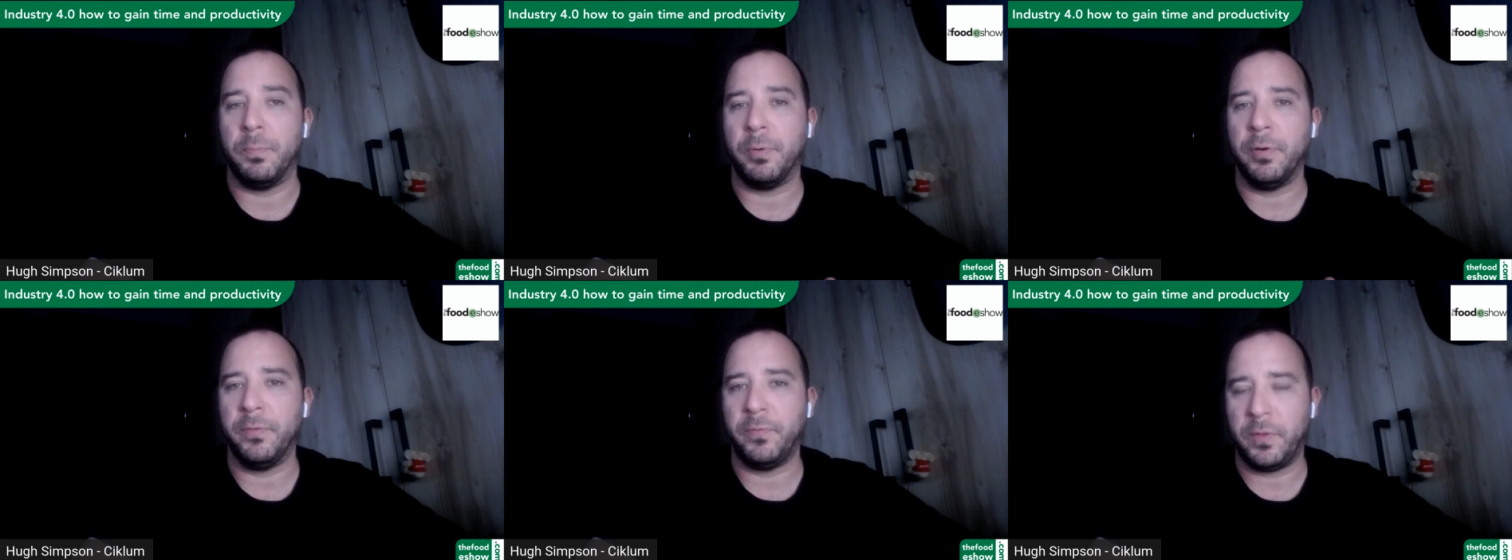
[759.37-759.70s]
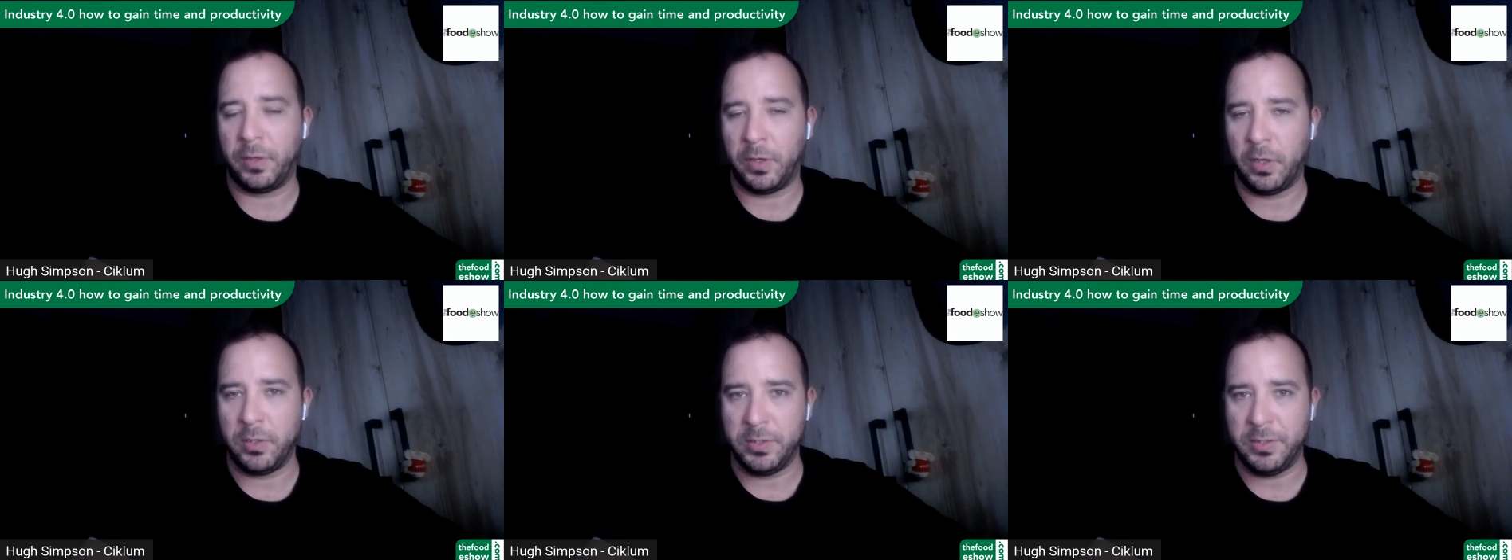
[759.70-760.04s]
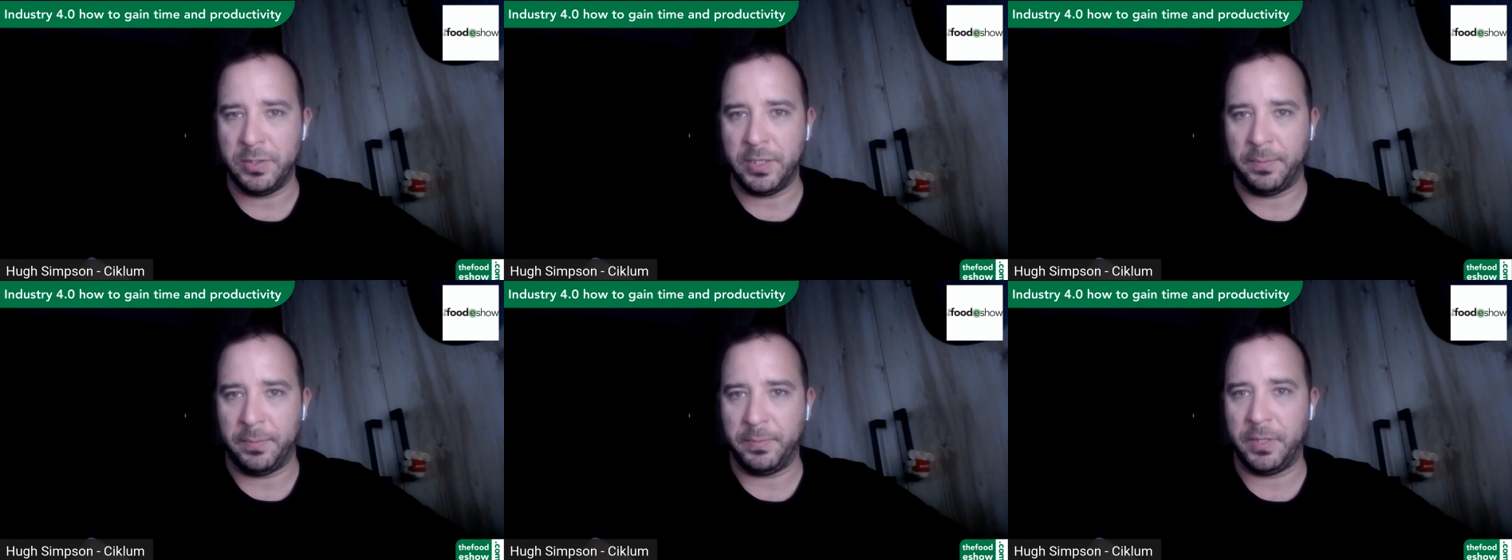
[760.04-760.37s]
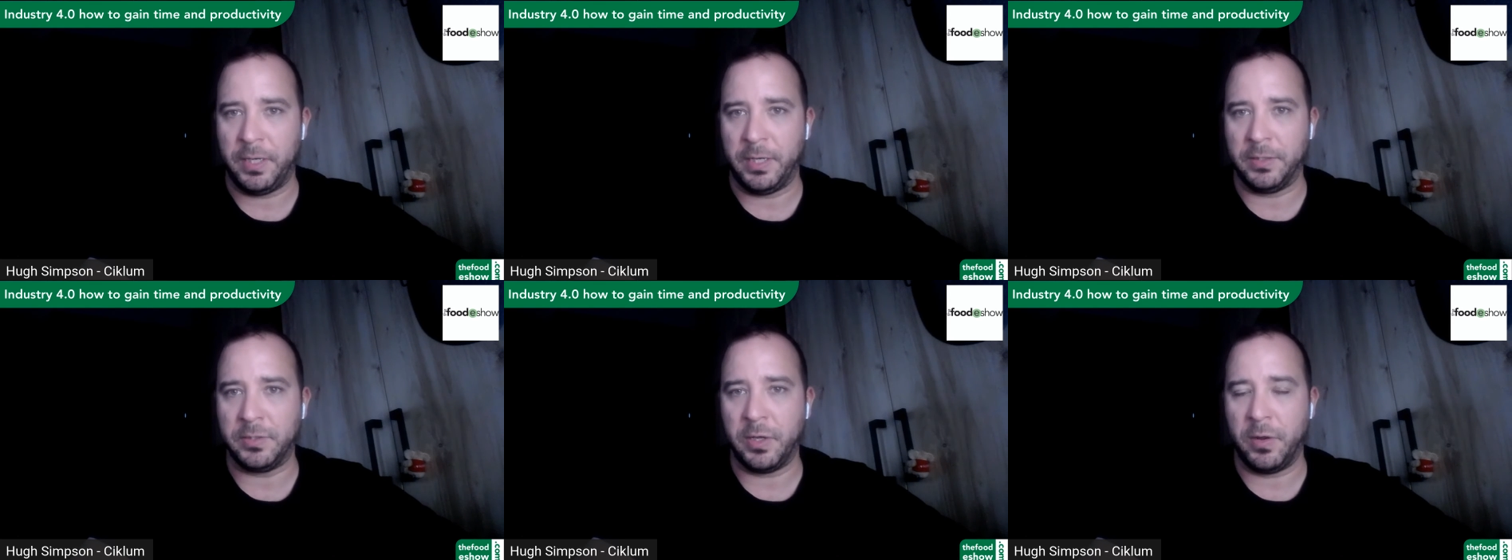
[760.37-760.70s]
prove the concept
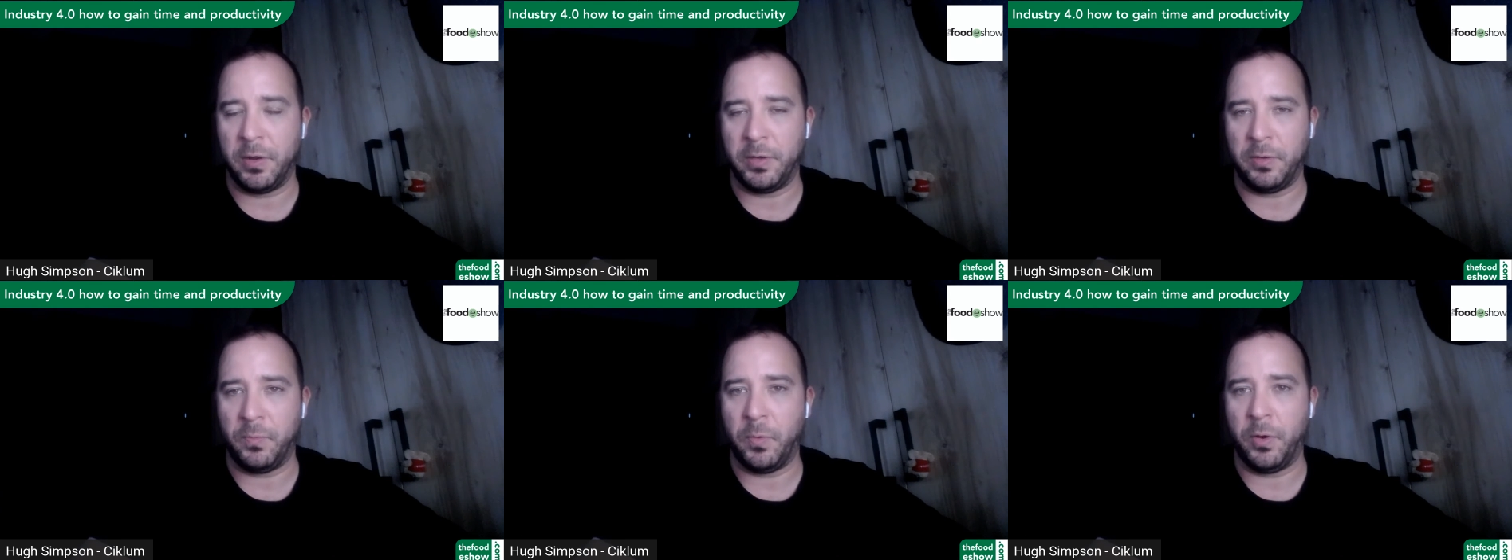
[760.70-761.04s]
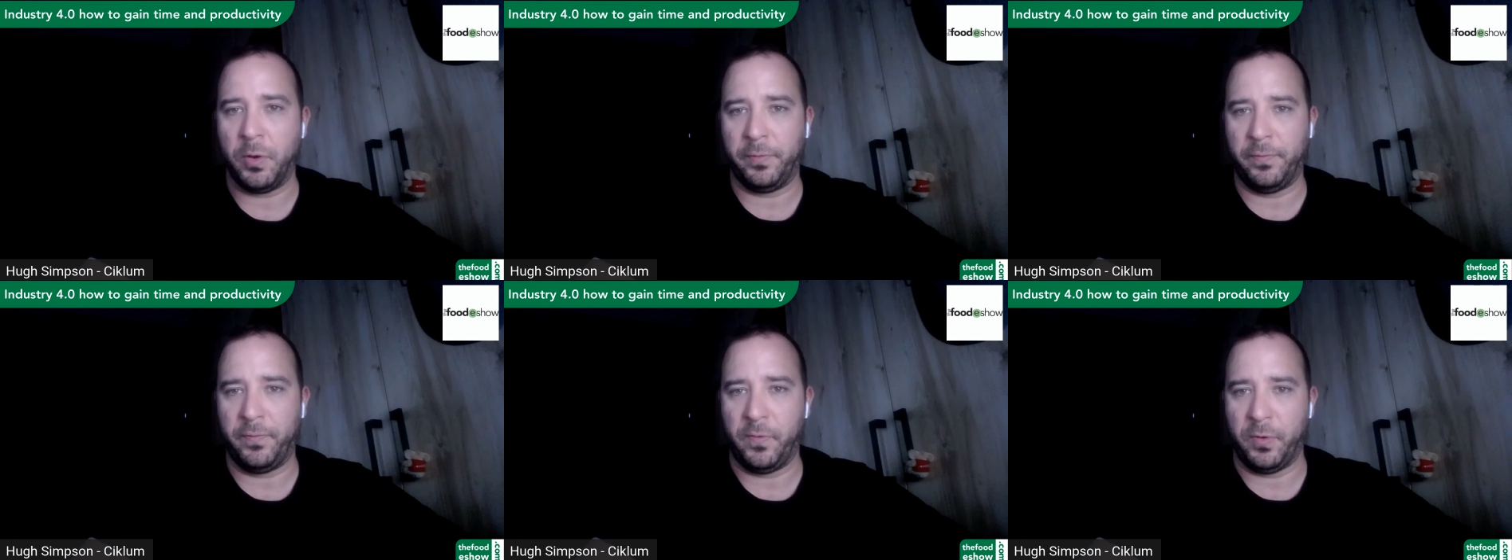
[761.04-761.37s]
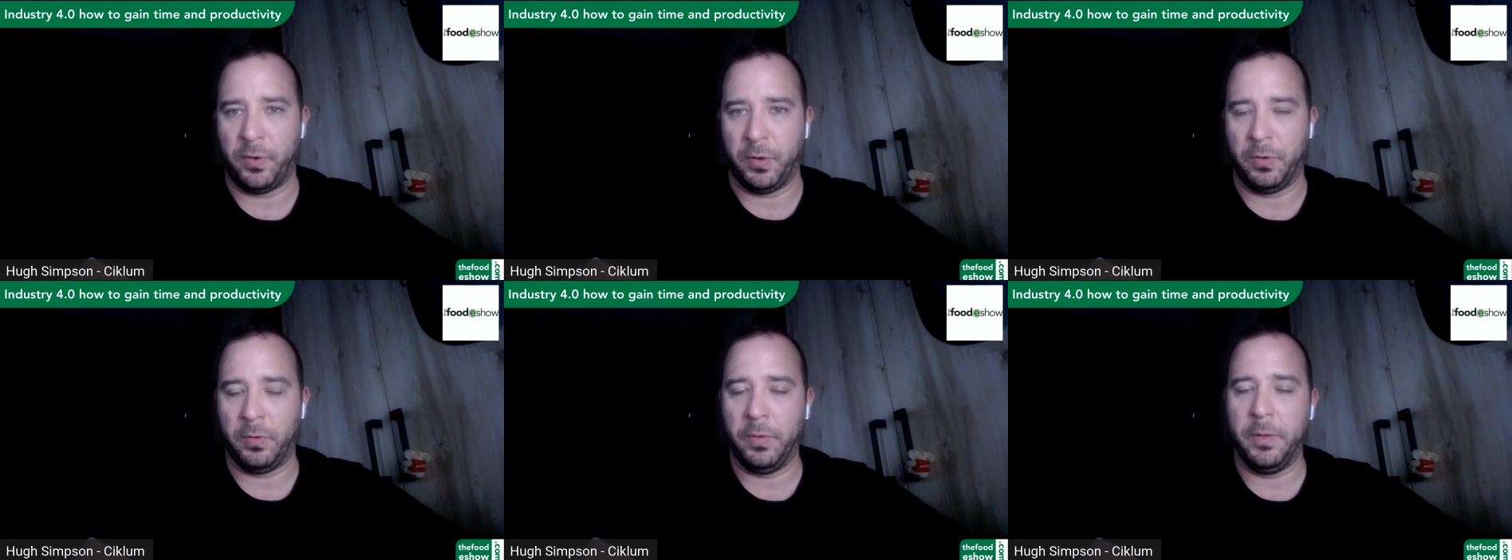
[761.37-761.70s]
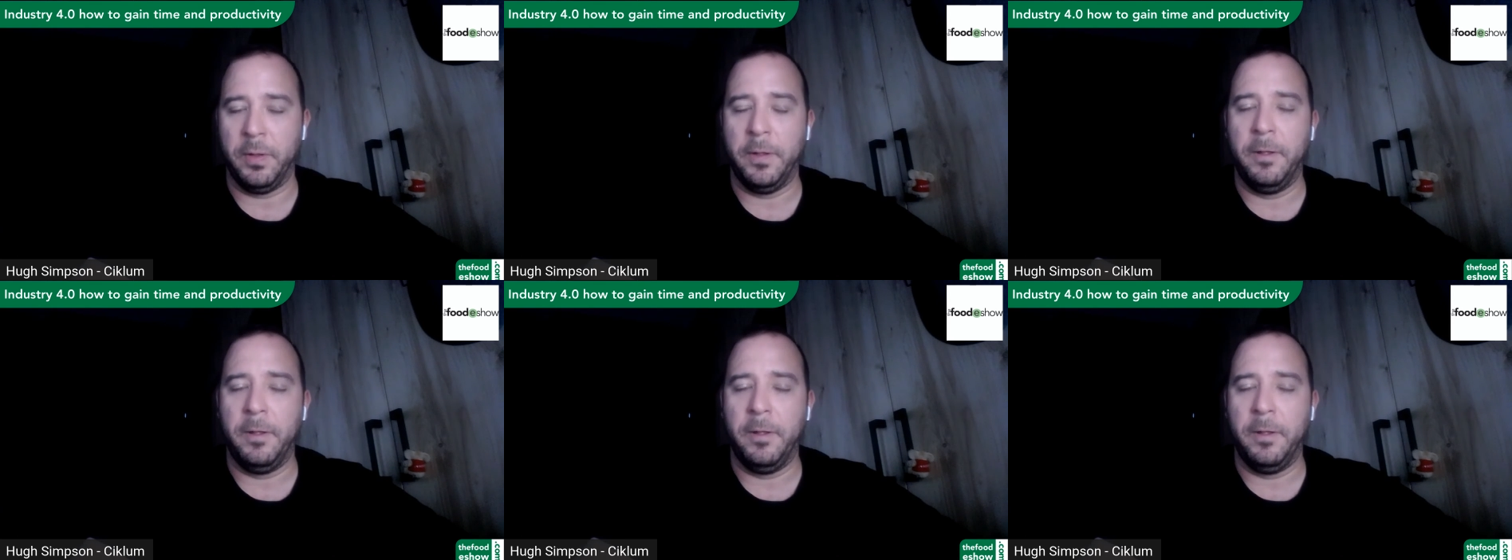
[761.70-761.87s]
that it's going to work for you.